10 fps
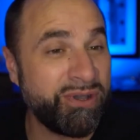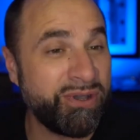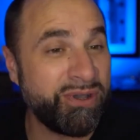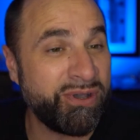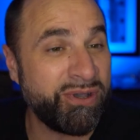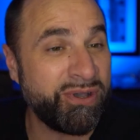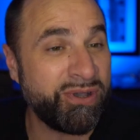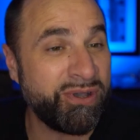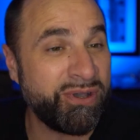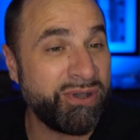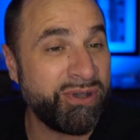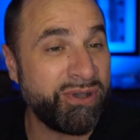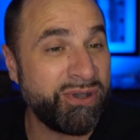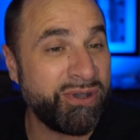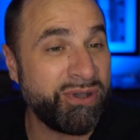They've been
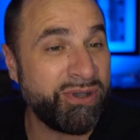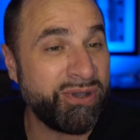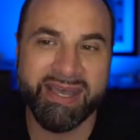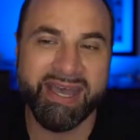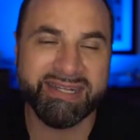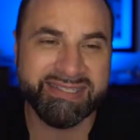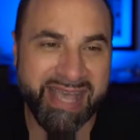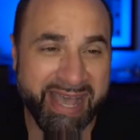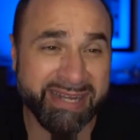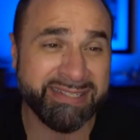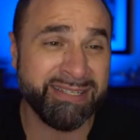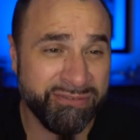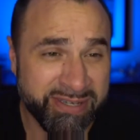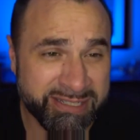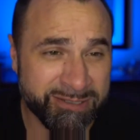helpless, attacked
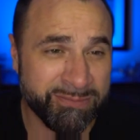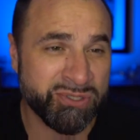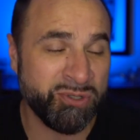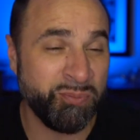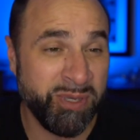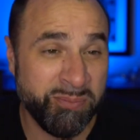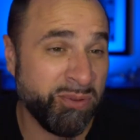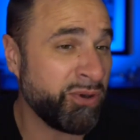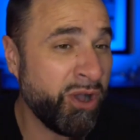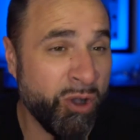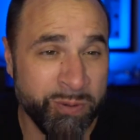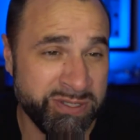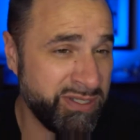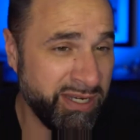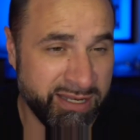victims who people are
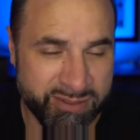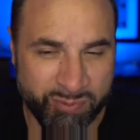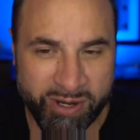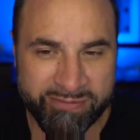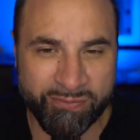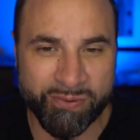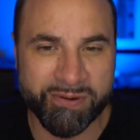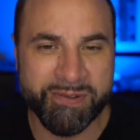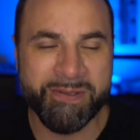always needing to pray for.